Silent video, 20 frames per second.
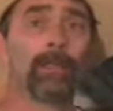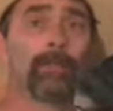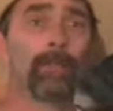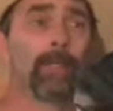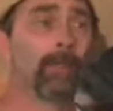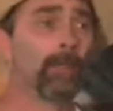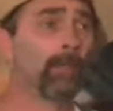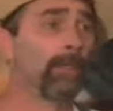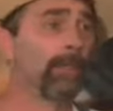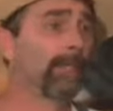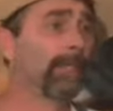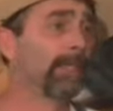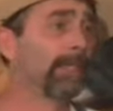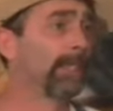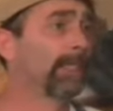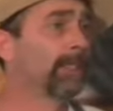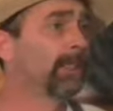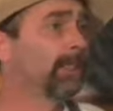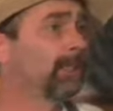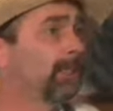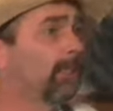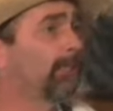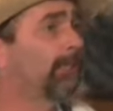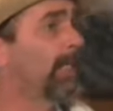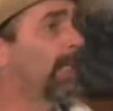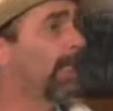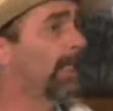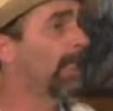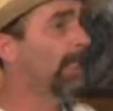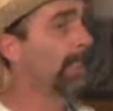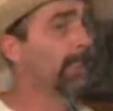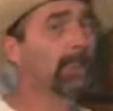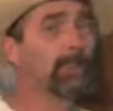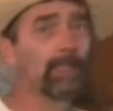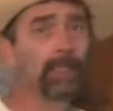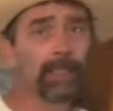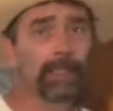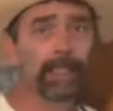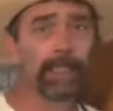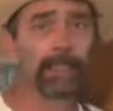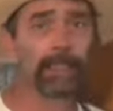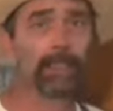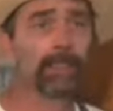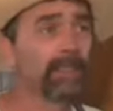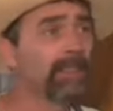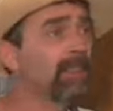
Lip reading: but we're a nation divided, a nation